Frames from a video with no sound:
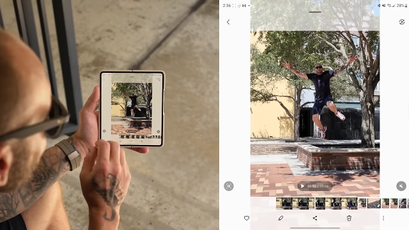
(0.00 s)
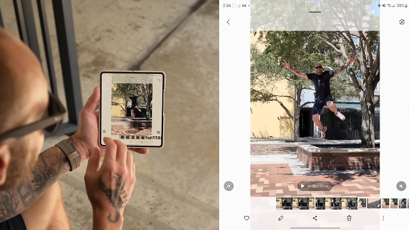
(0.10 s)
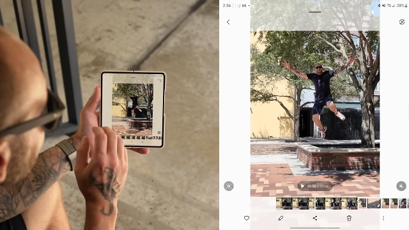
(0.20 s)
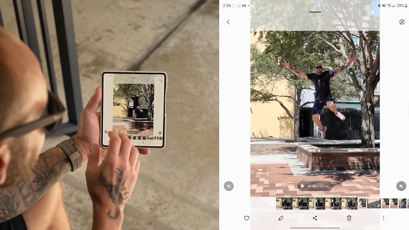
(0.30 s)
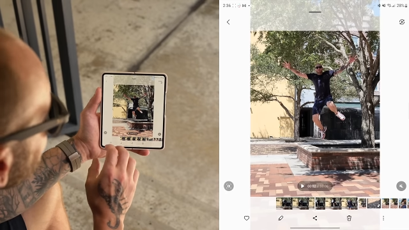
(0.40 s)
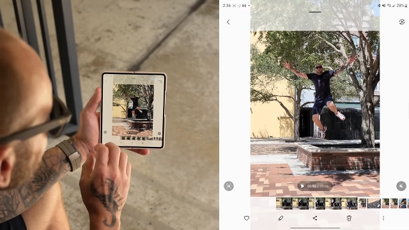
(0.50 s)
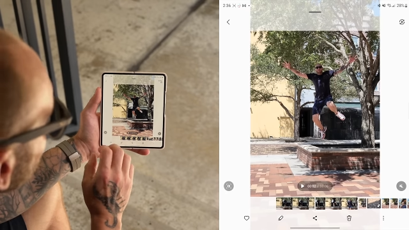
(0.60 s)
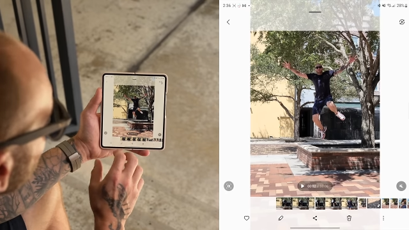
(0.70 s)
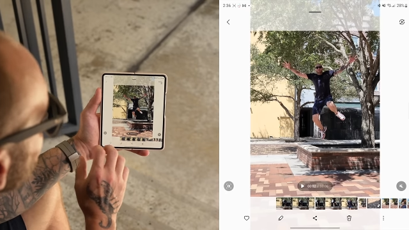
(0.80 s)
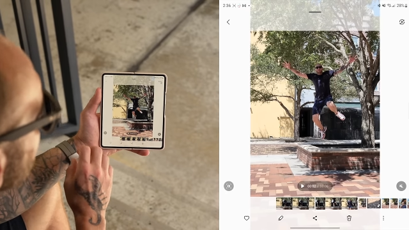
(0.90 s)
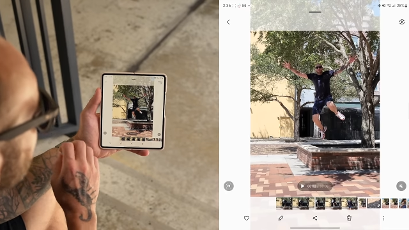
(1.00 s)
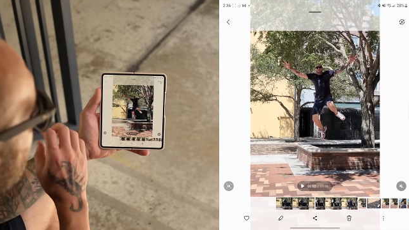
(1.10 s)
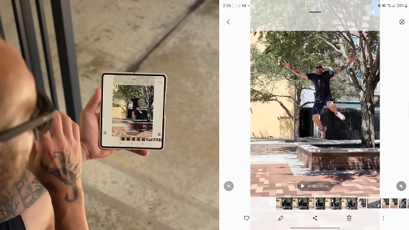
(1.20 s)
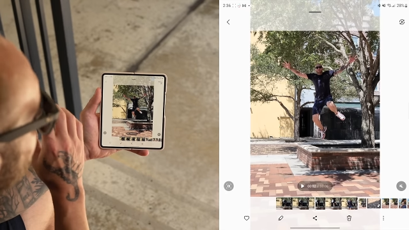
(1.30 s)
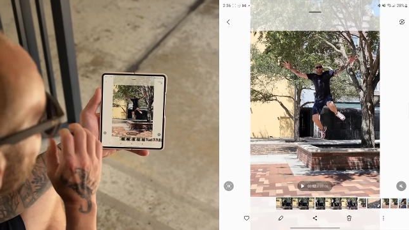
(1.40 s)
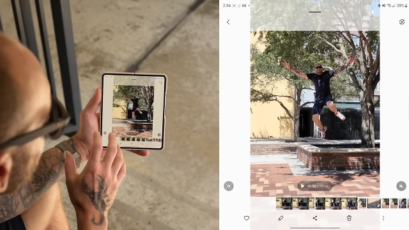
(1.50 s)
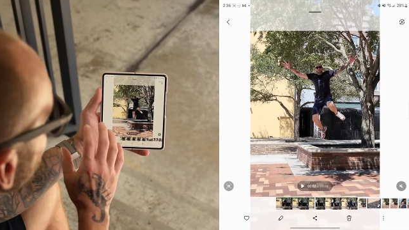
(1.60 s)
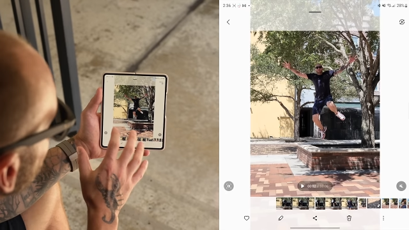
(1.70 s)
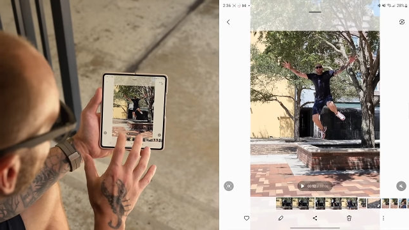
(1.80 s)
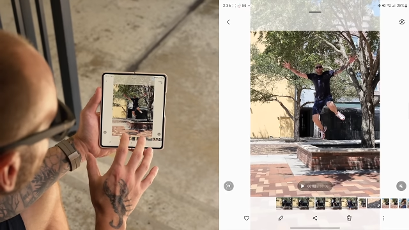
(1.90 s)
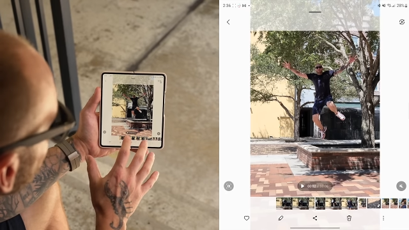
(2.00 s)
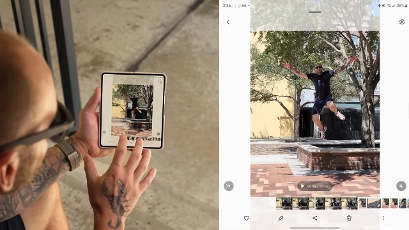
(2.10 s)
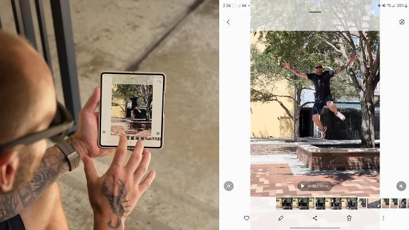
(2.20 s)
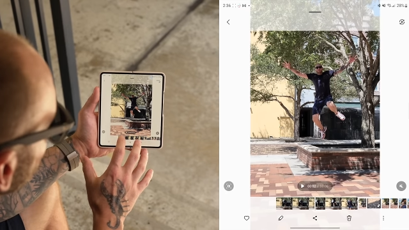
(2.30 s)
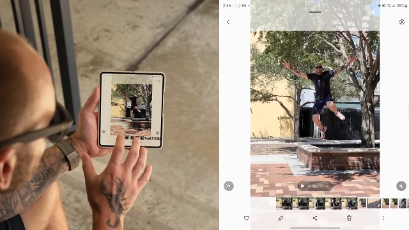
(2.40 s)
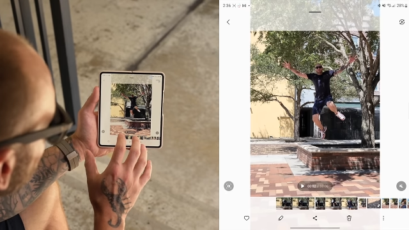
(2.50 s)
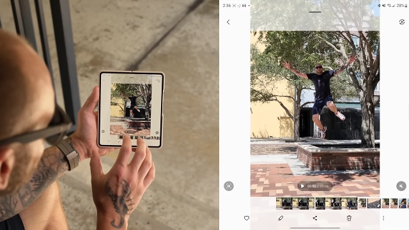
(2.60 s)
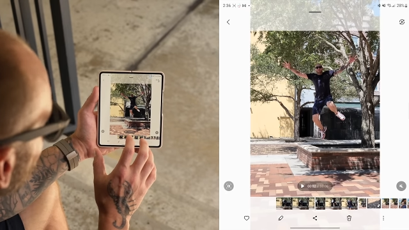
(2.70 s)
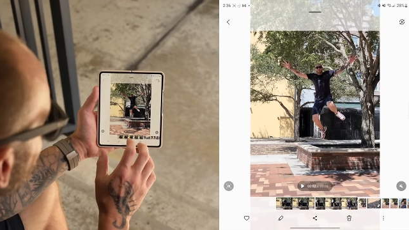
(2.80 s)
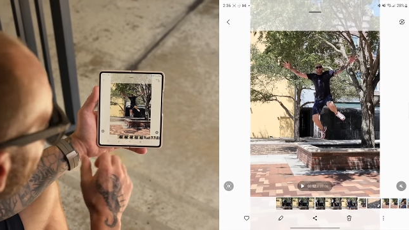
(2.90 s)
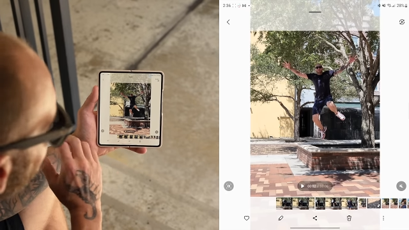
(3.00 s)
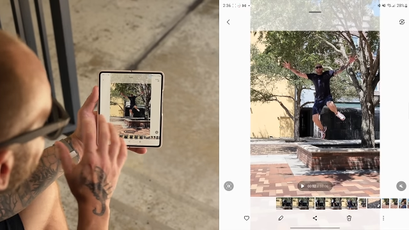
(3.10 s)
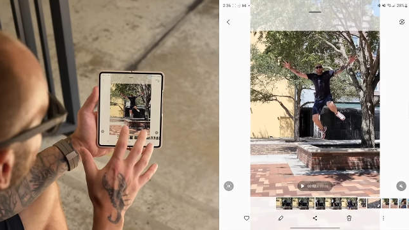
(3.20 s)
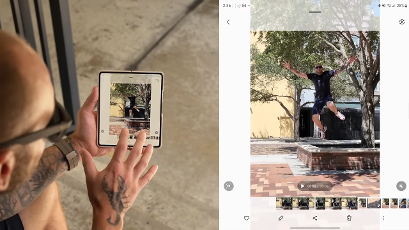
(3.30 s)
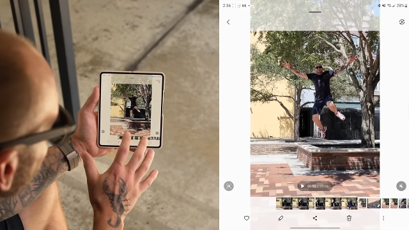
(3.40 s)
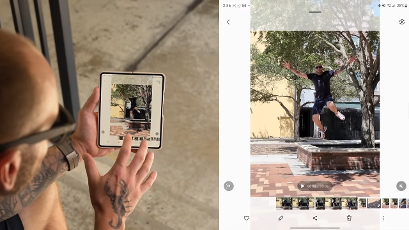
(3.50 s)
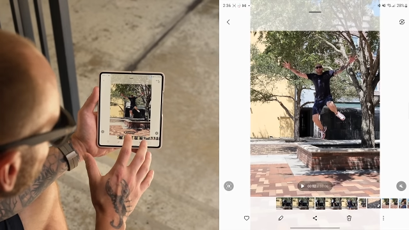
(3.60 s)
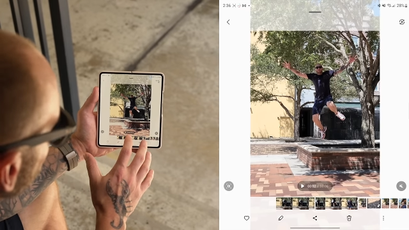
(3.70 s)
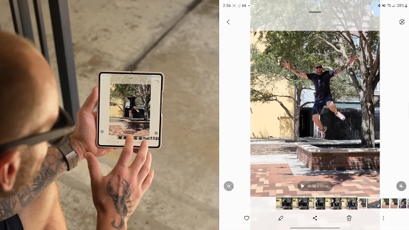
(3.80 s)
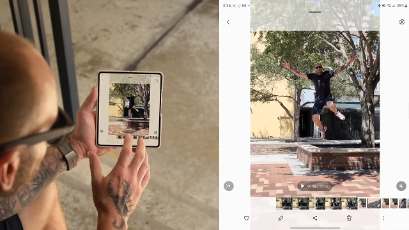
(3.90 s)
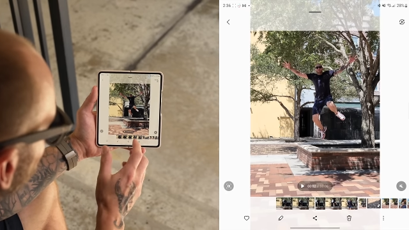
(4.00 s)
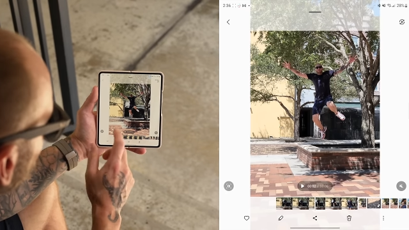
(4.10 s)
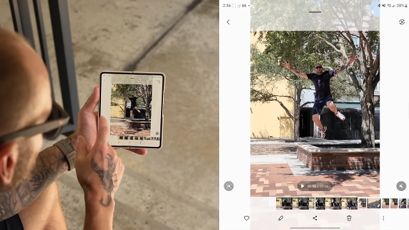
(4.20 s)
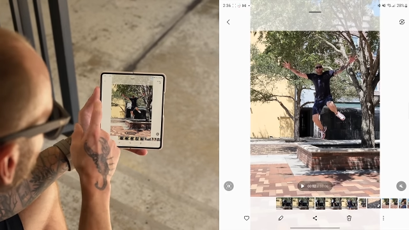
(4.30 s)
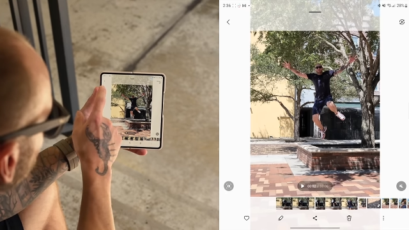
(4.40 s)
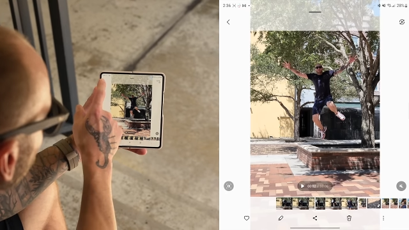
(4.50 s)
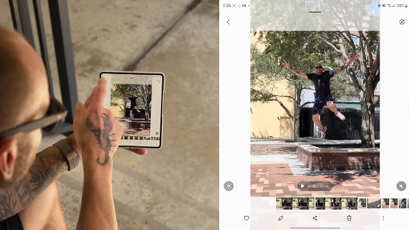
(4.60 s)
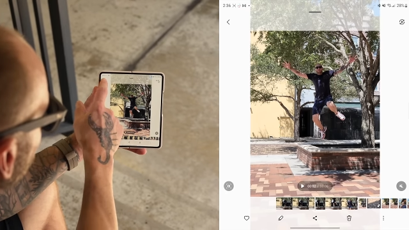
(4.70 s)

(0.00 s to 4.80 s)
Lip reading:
Nobody's mouth can be seen.